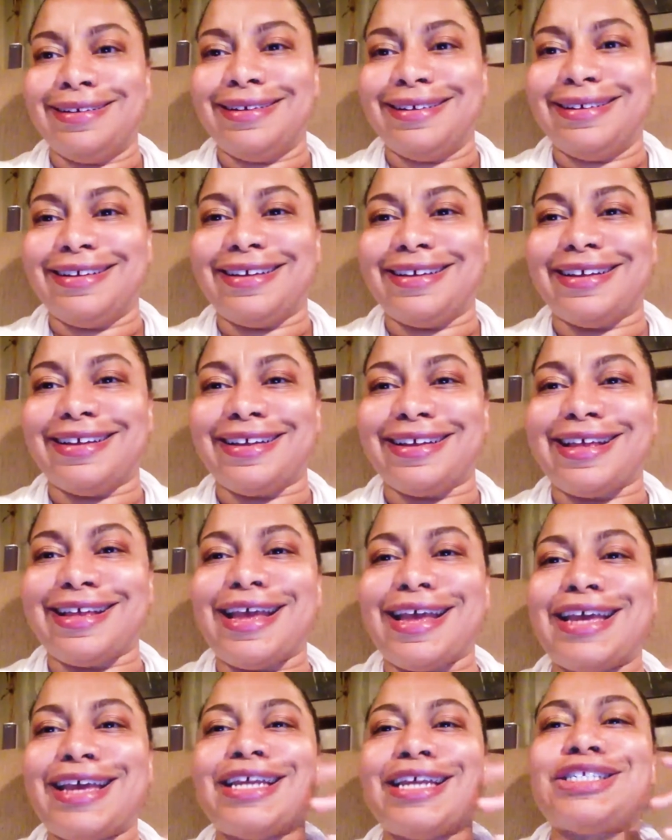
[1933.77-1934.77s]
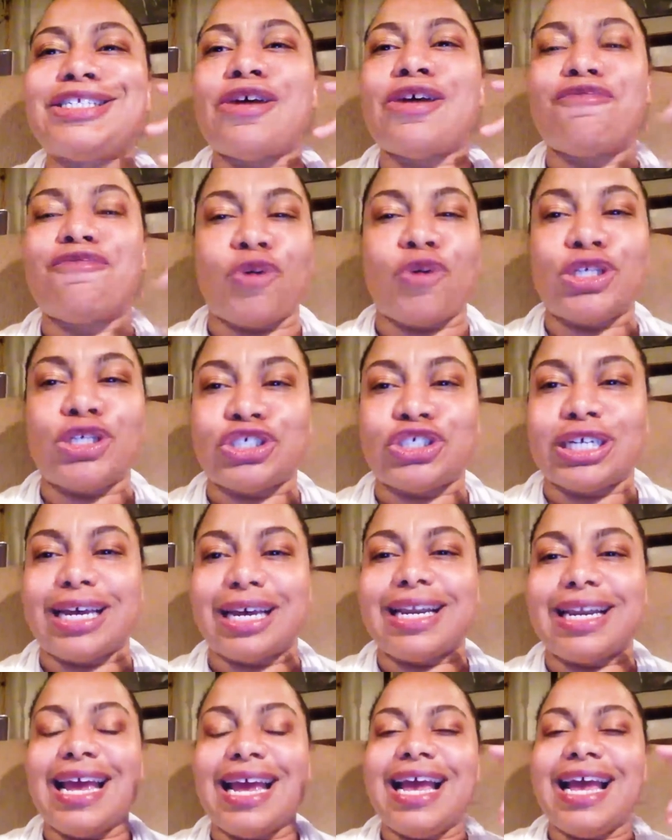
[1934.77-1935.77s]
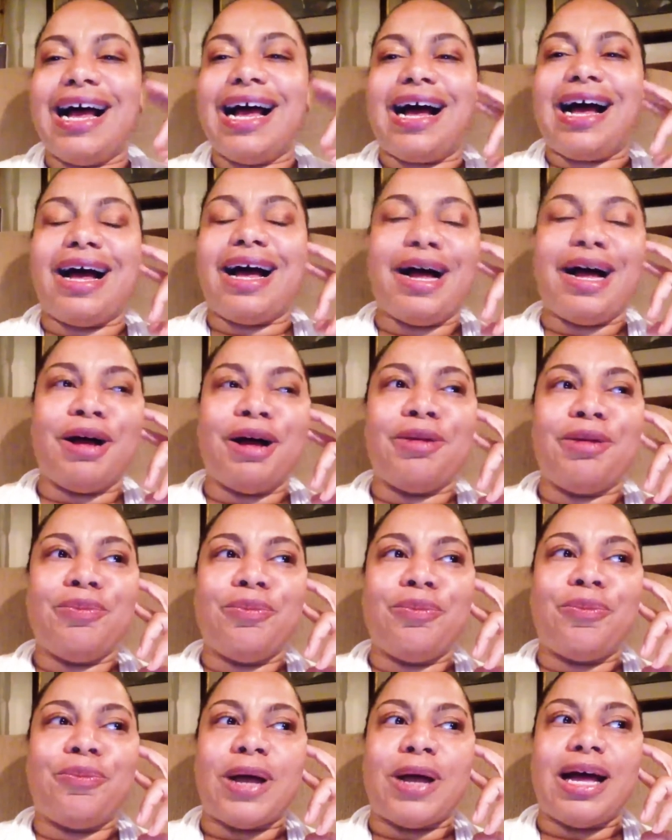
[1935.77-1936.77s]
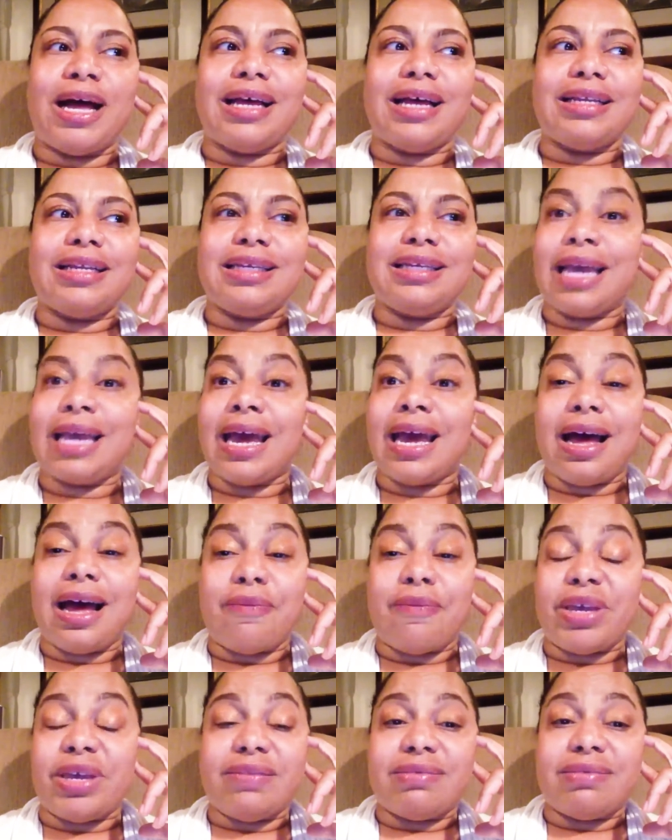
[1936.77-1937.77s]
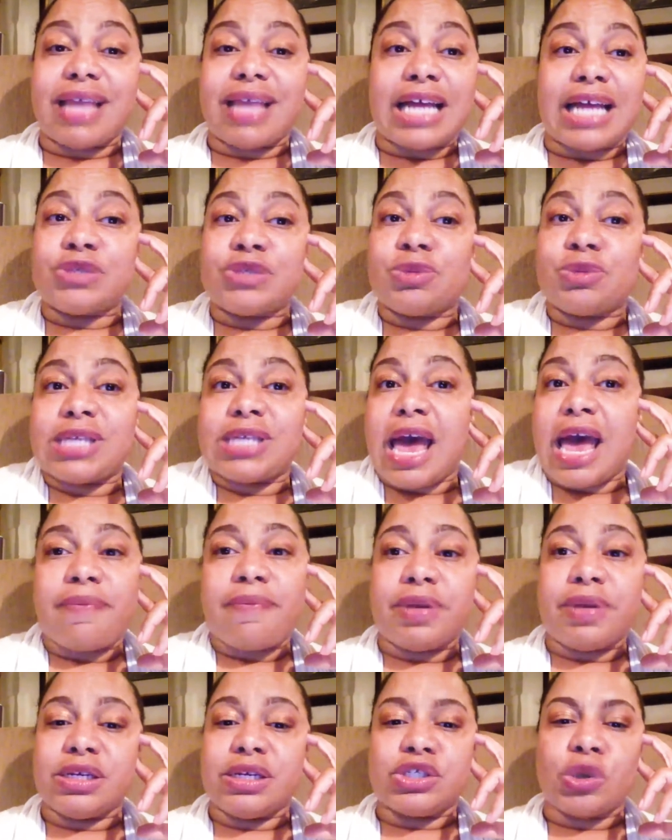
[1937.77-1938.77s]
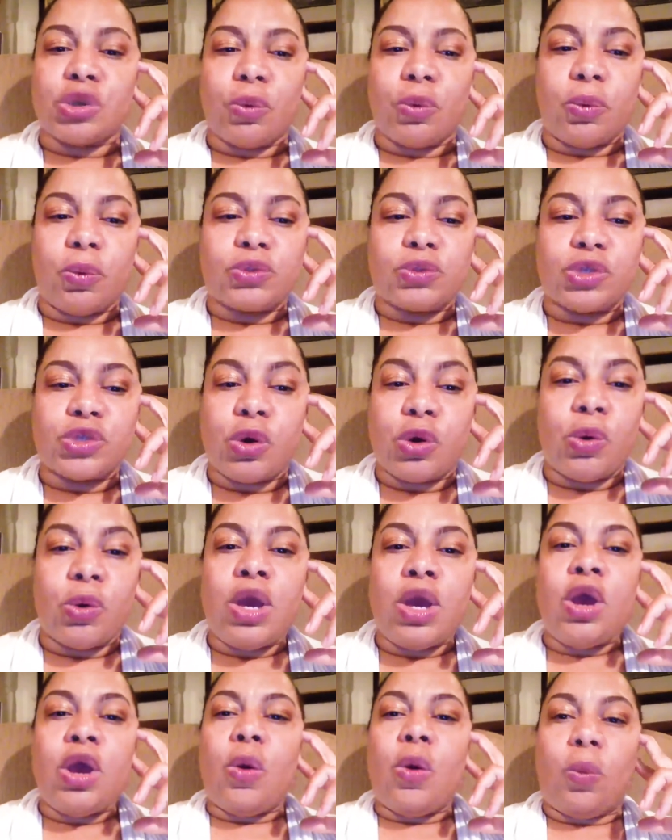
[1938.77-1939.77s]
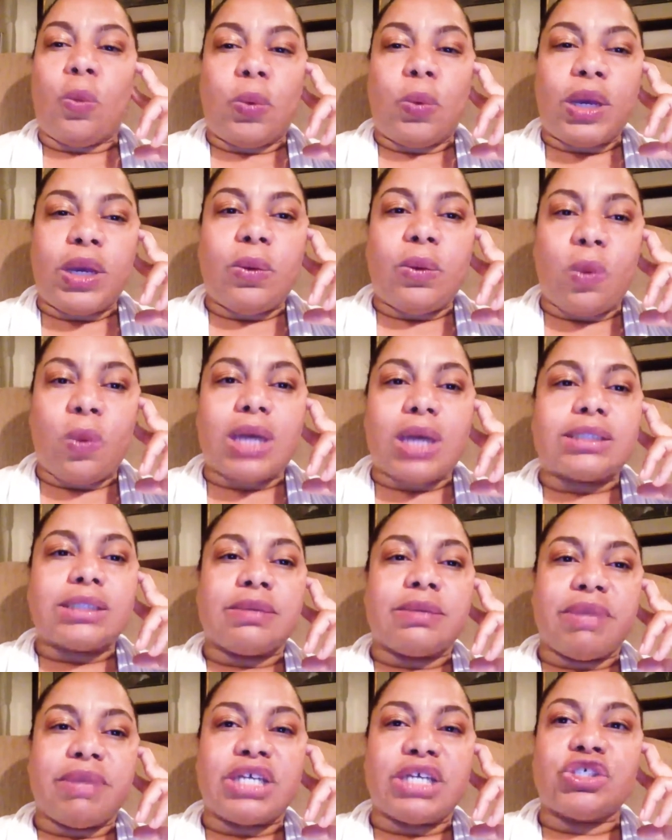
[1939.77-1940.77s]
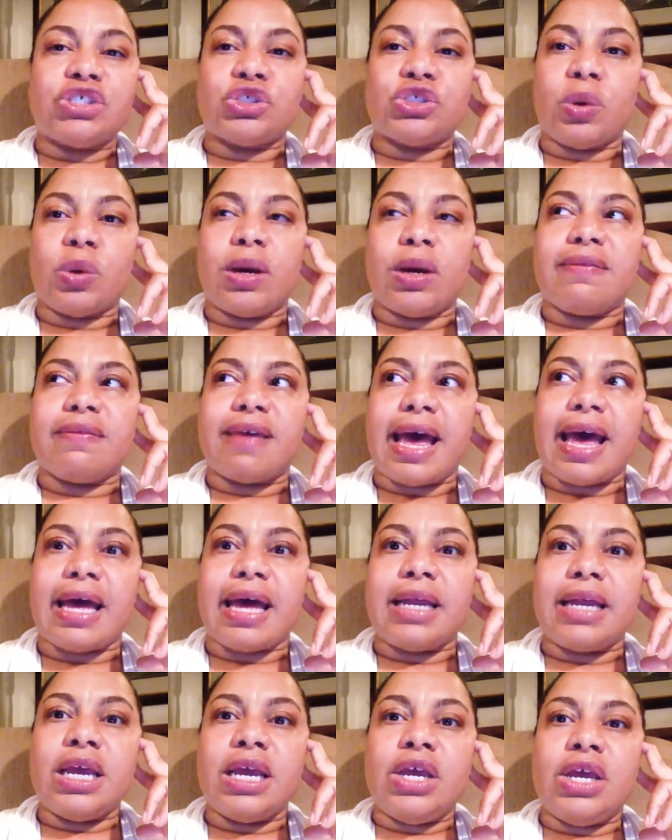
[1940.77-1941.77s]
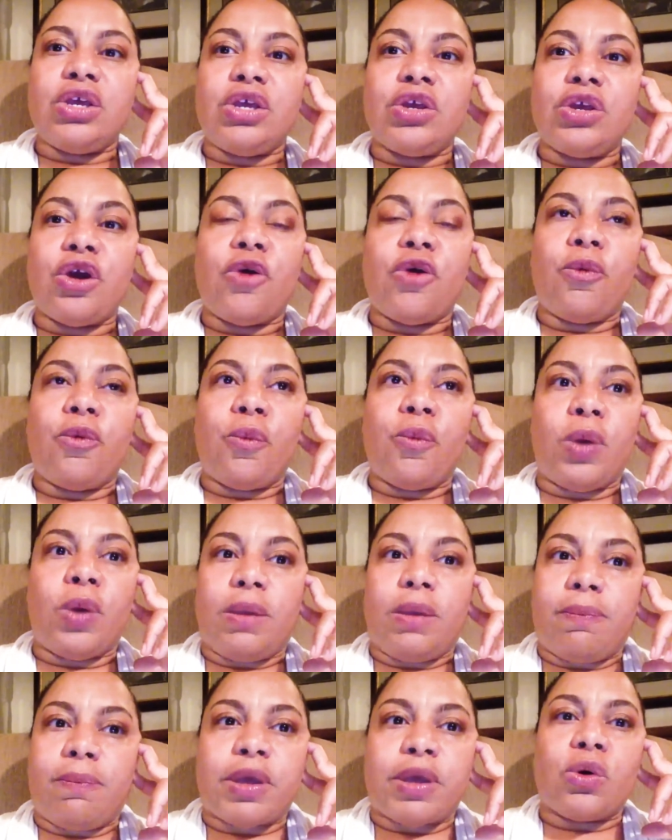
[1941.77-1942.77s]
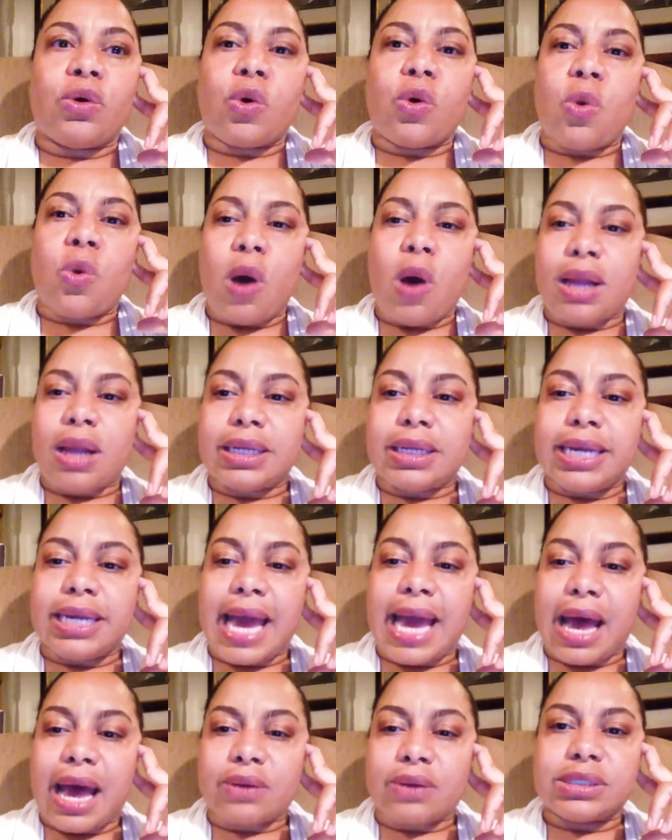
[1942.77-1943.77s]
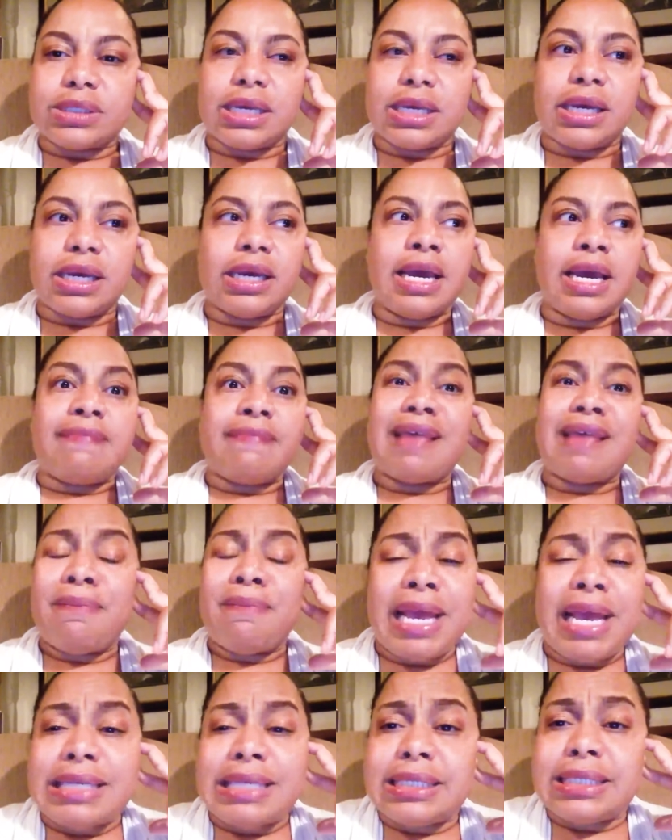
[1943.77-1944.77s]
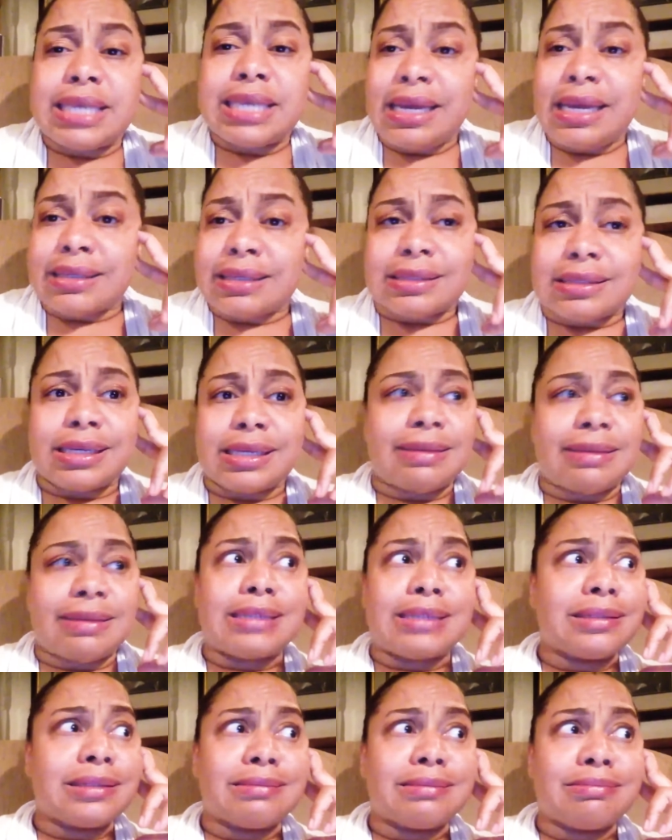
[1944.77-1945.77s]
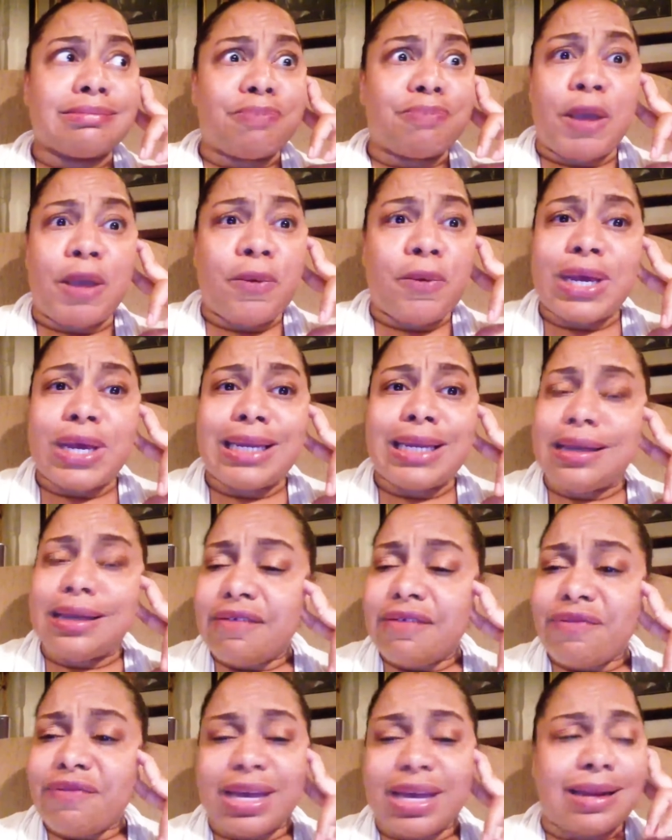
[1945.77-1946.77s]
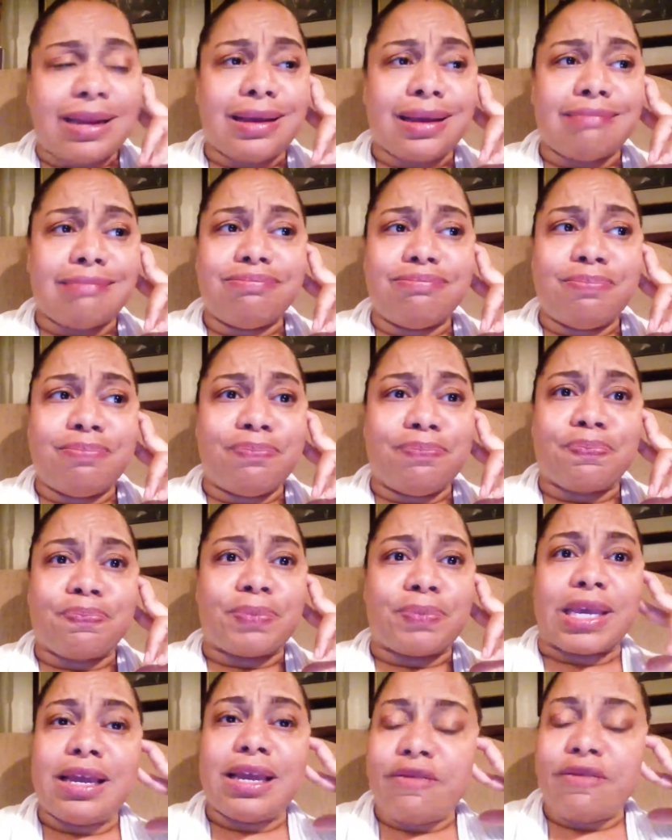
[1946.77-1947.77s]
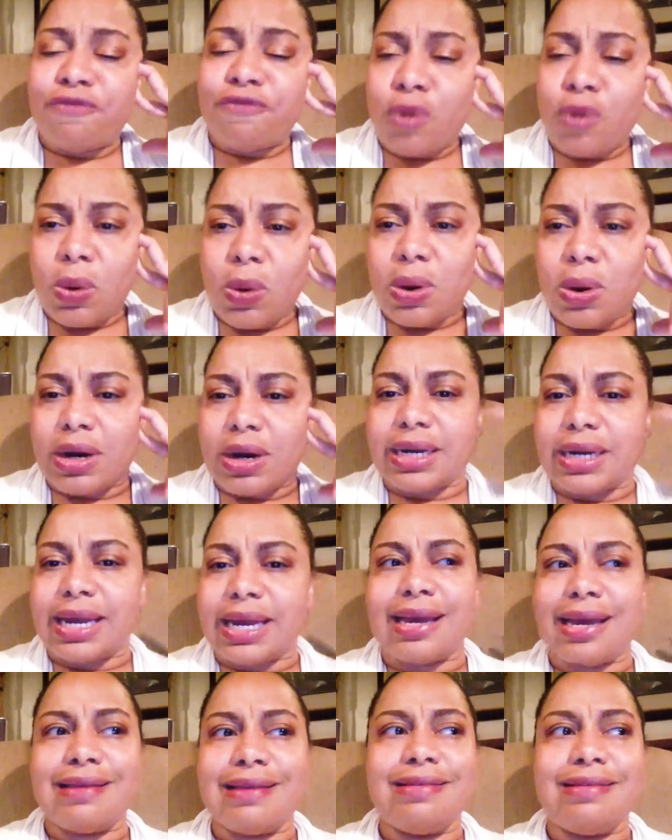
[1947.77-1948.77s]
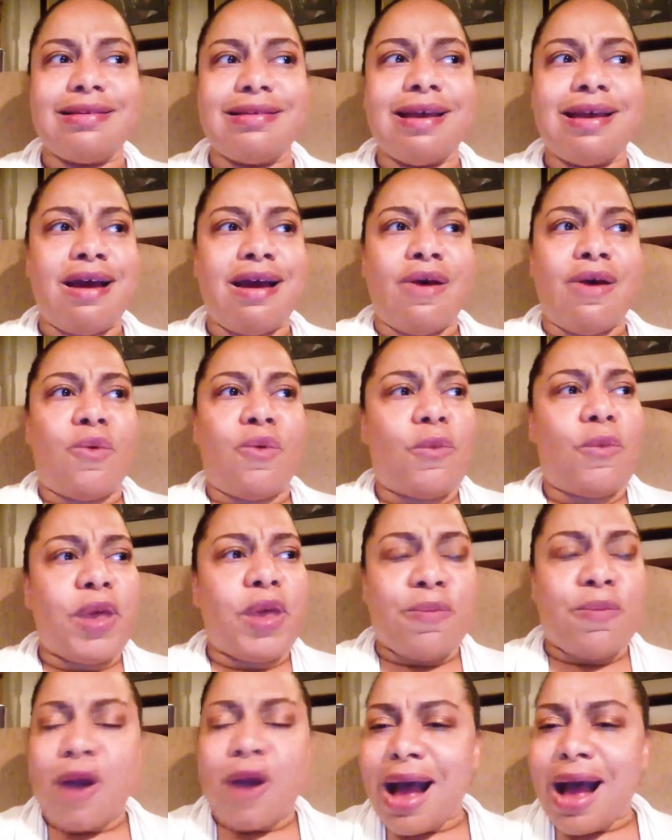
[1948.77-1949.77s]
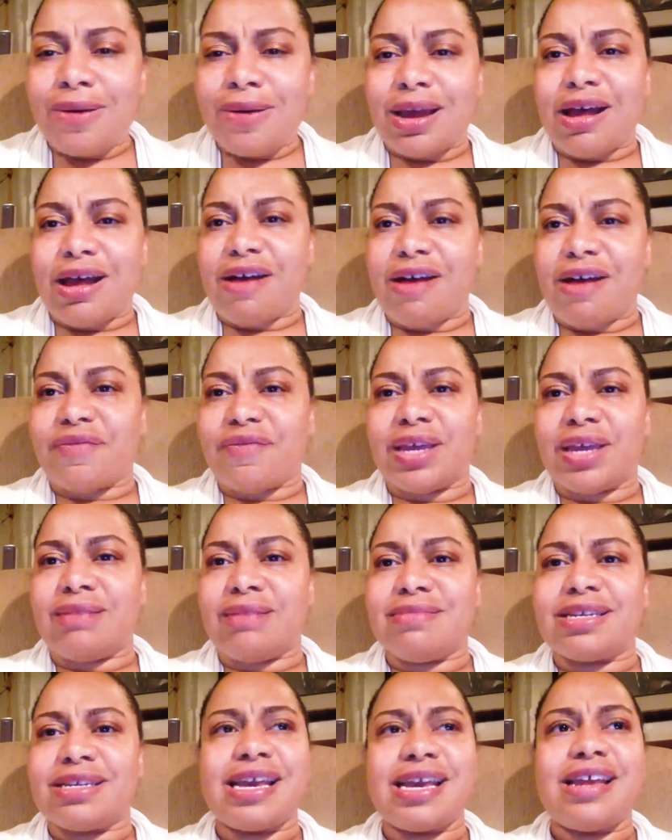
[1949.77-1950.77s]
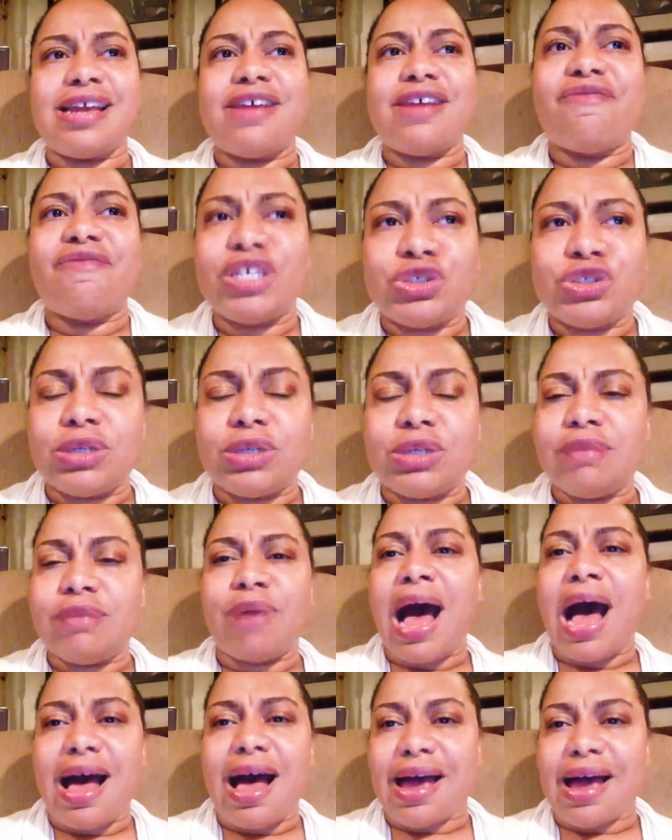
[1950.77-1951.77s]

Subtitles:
And it's unfortunate. But yeah, I mean, that's what's happening. So we want to make sure that, we build quality housing that makes sense and that's people can live in and can afford and will be proud of and can eventually buy.